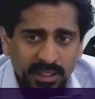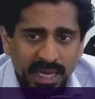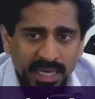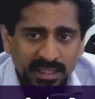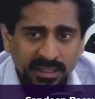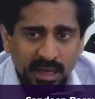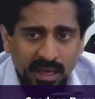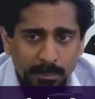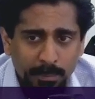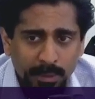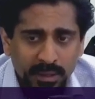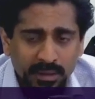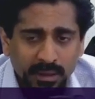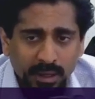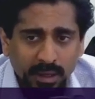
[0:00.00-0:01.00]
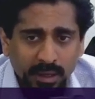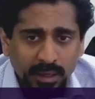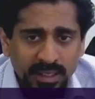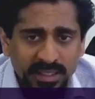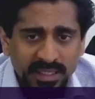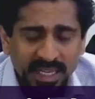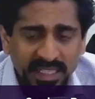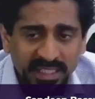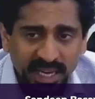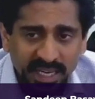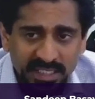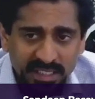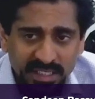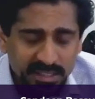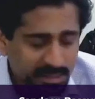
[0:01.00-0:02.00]
The death happened in 10
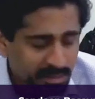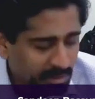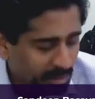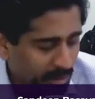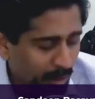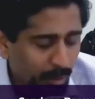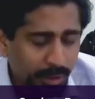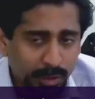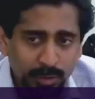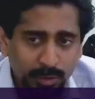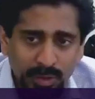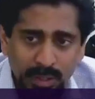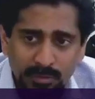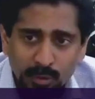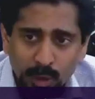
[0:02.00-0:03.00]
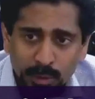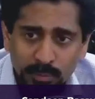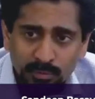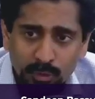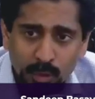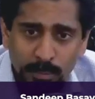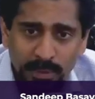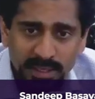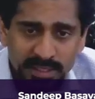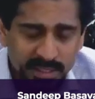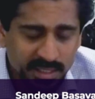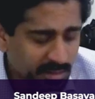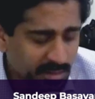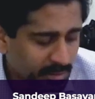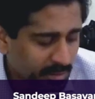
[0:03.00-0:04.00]
cases, accounting to
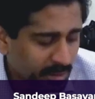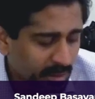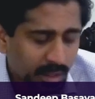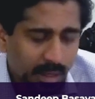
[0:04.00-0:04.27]
3.4%.